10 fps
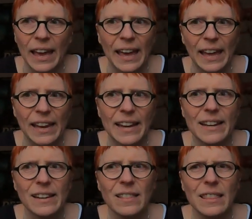
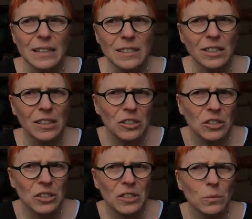And this is
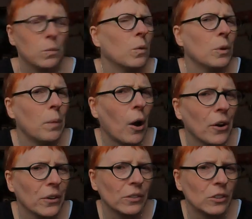just one
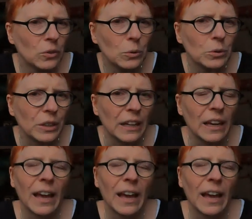part of the story.